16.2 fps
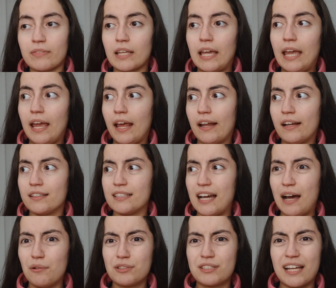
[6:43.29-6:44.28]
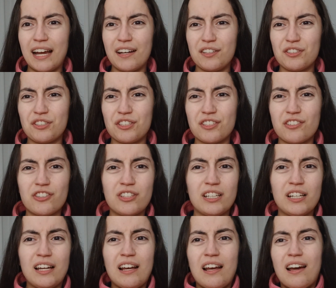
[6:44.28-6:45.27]
And I was kind of just,
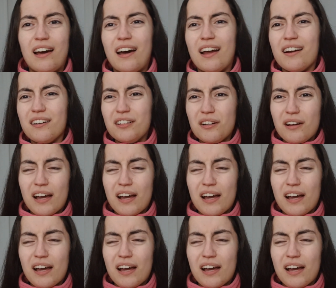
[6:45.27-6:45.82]
I don't know,